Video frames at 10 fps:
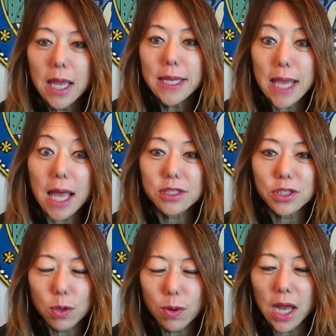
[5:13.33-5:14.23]
Yeah,
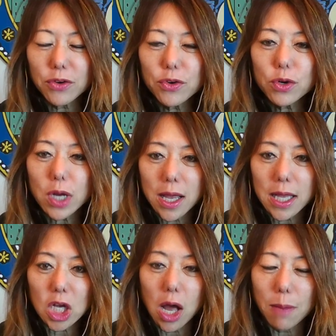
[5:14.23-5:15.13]
so under
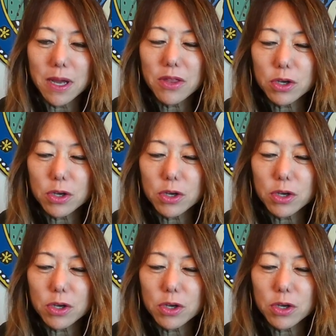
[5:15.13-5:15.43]
CABA,